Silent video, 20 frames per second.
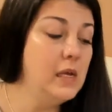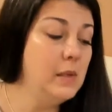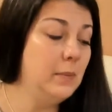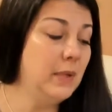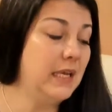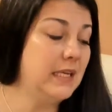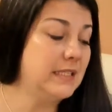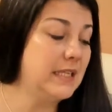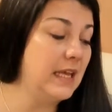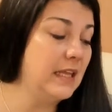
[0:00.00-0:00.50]

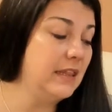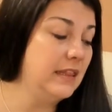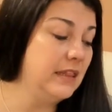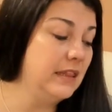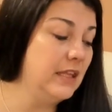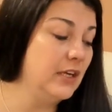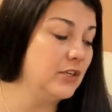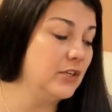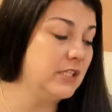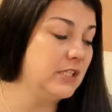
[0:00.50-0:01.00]
because
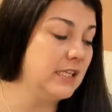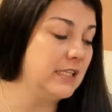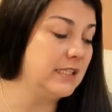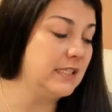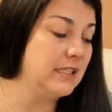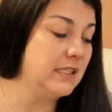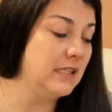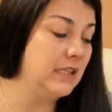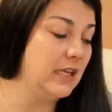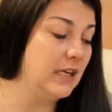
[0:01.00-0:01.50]

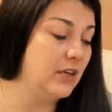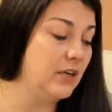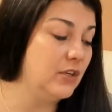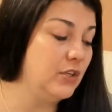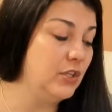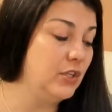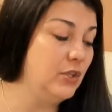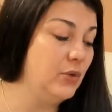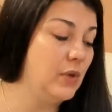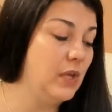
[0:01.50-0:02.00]

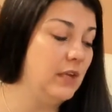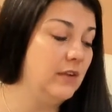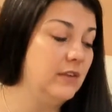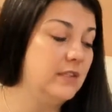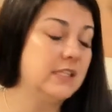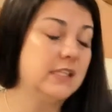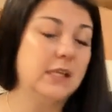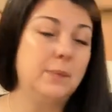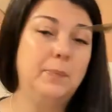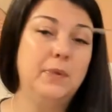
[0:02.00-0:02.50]
you can
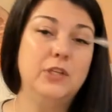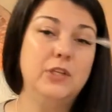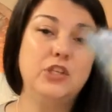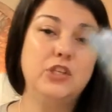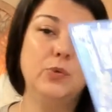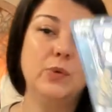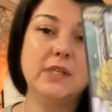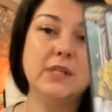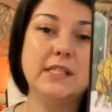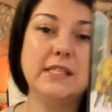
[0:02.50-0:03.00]
slip
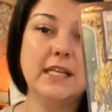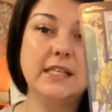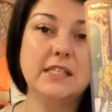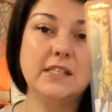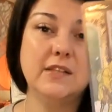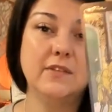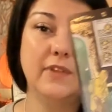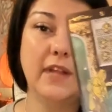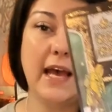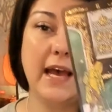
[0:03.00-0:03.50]
into a sense
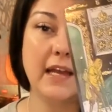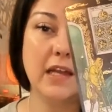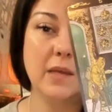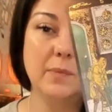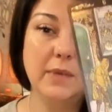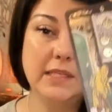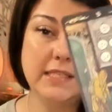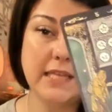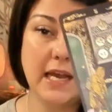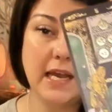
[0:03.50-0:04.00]
of lack
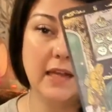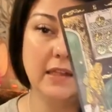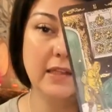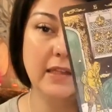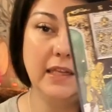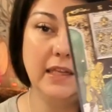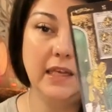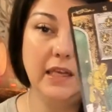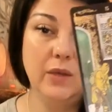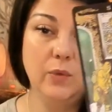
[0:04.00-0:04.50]

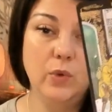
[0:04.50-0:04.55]
mentality.